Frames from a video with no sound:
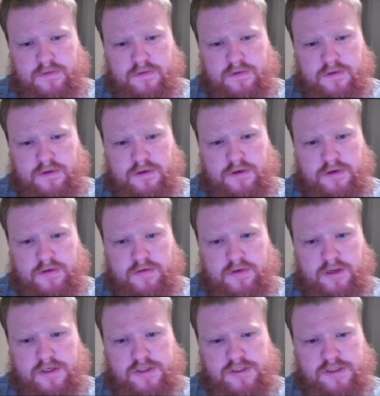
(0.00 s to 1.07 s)
I could go
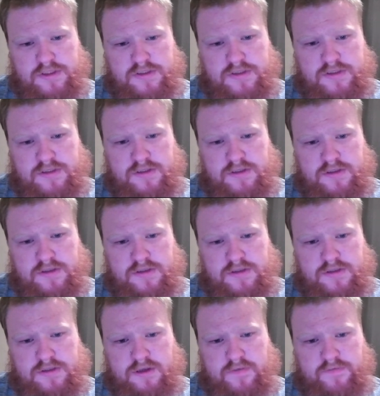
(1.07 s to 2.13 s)
knight
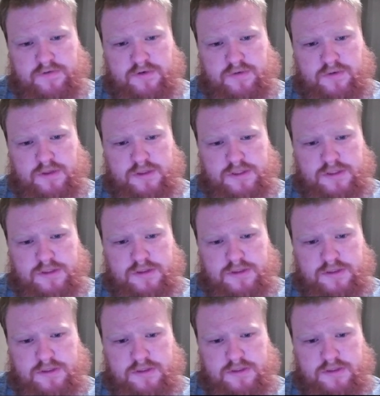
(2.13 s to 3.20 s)
g6 after queen
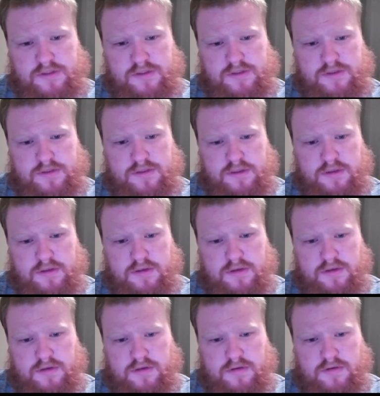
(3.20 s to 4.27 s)
g6.
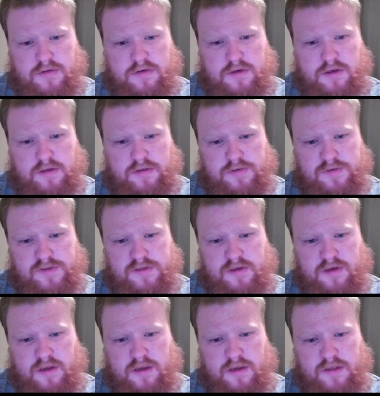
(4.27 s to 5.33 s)
I lose the
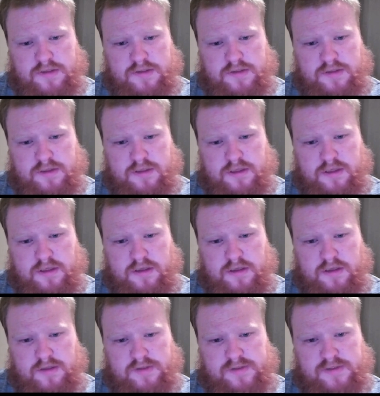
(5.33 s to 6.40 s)
knight. King
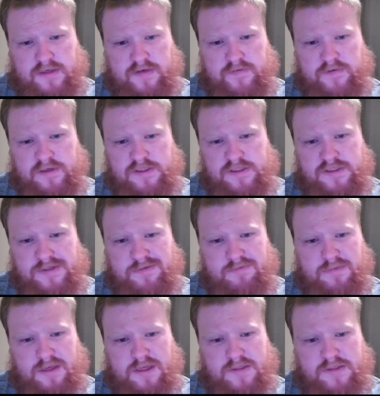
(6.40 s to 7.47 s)
e7. It's just a
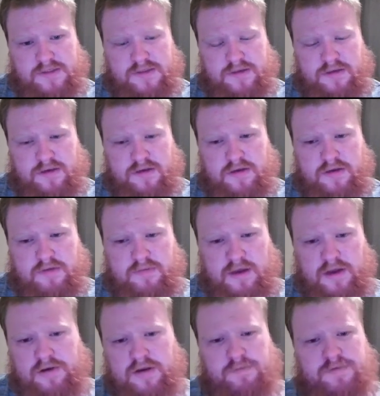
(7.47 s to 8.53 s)
mess. How
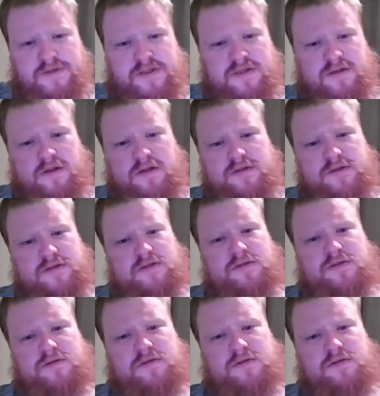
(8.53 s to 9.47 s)
can I protect against this?